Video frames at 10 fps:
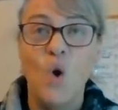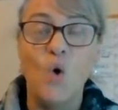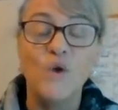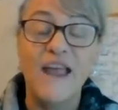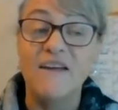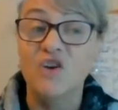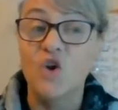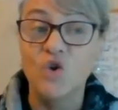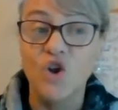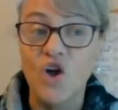or you have an
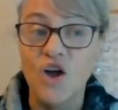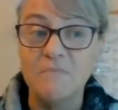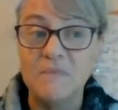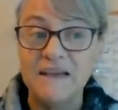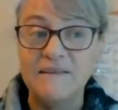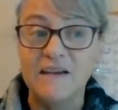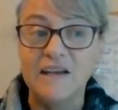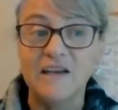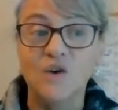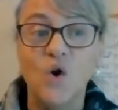online
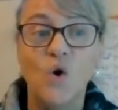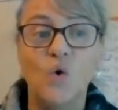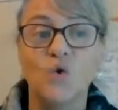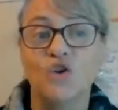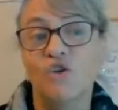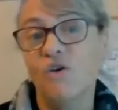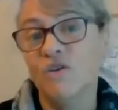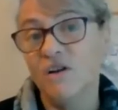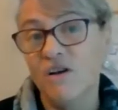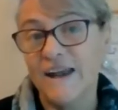meeting or an
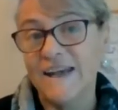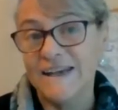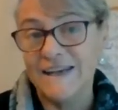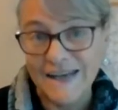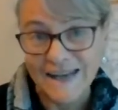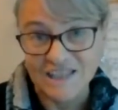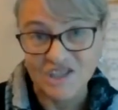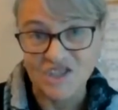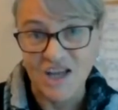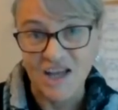online
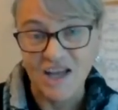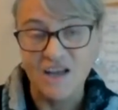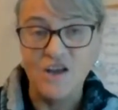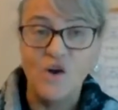lecture